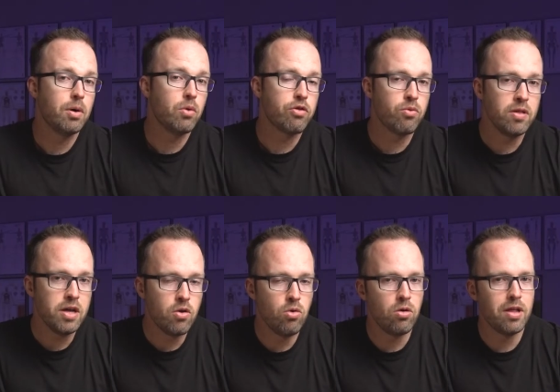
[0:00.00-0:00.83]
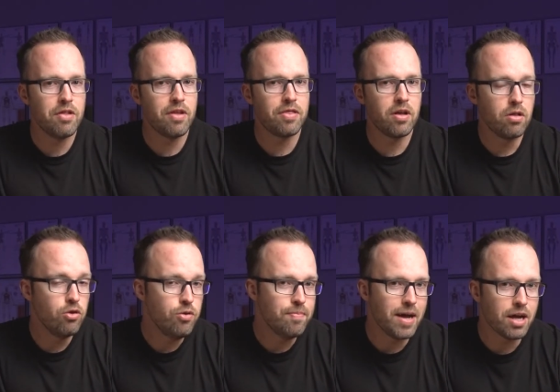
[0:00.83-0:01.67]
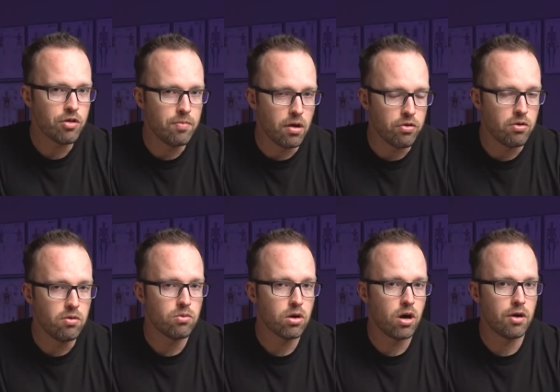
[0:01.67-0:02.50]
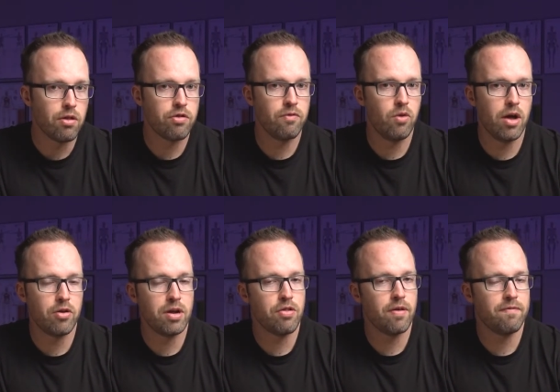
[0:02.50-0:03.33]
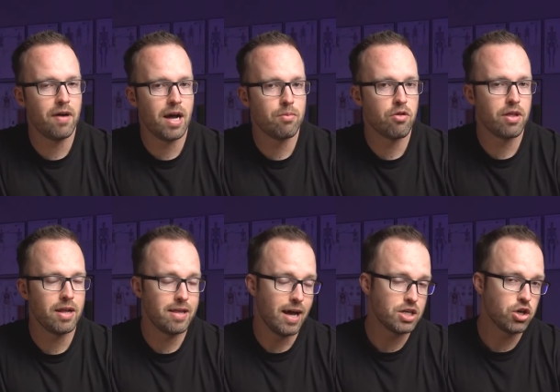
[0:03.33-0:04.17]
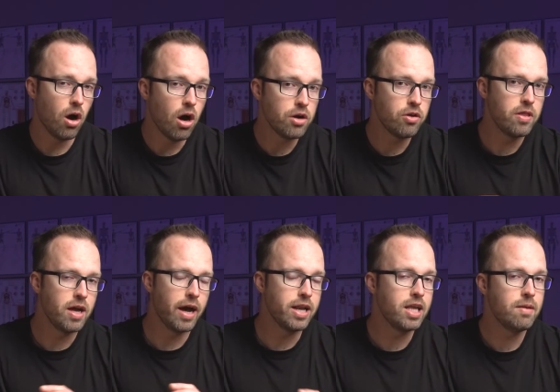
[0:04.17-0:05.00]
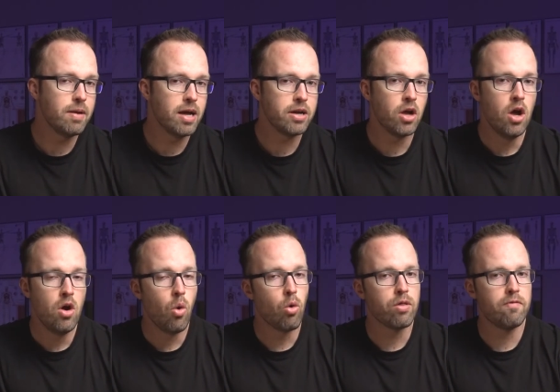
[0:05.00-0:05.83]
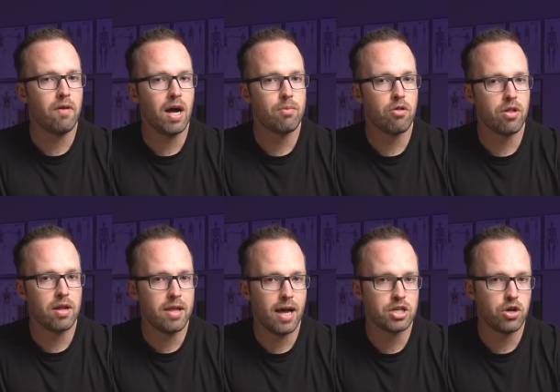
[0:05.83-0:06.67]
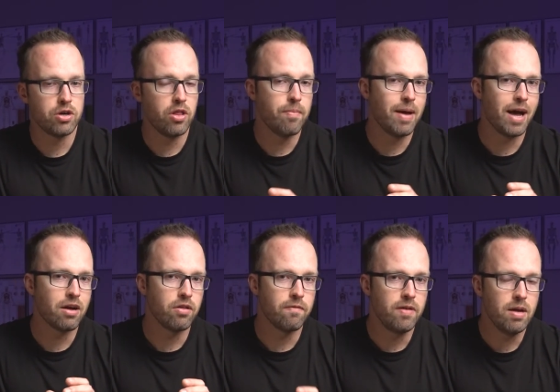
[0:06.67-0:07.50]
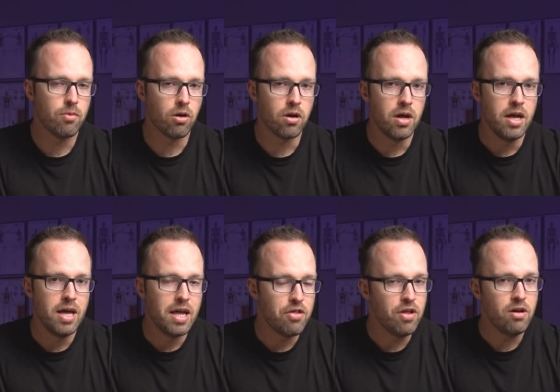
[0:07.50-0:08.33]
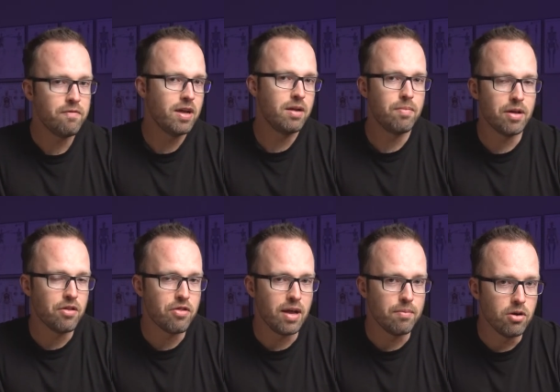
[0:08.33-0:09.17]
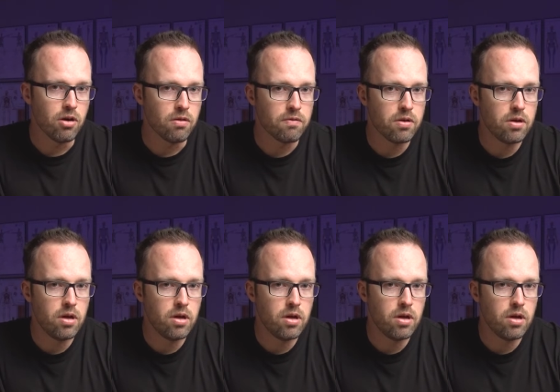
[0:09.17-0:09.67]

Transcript: what's really cool is that the glute max muscle, regardless of whether it's the fibers that attach onto the IT band or the fibers that attach onto the back of the femur, is innervated by the same nerve.